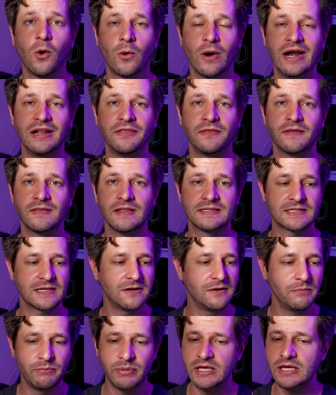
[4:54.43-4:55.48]
or anything that's
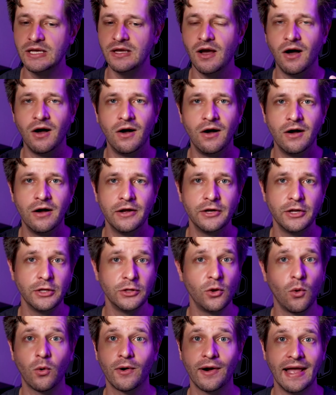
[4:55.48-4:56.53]
gonna be on
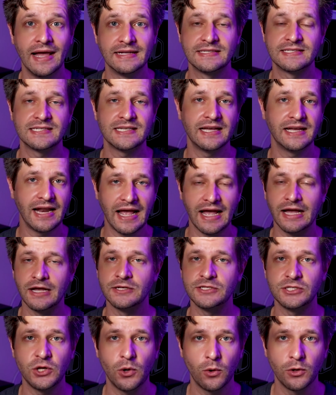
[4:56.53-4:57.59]
your headset
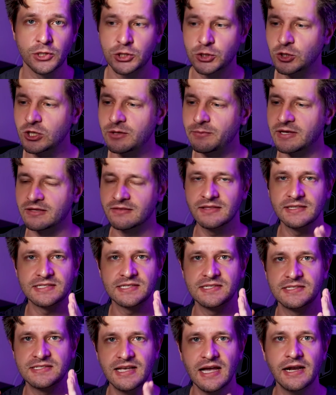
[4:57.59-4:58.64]
as you're streaming.
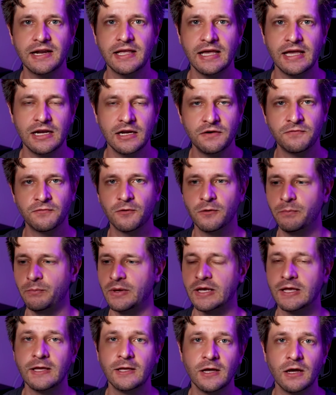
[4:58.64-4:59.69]
This is dedicated for
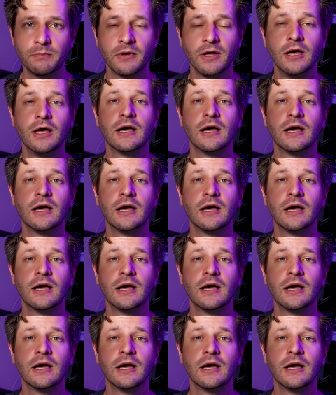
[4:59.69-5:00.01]
picking up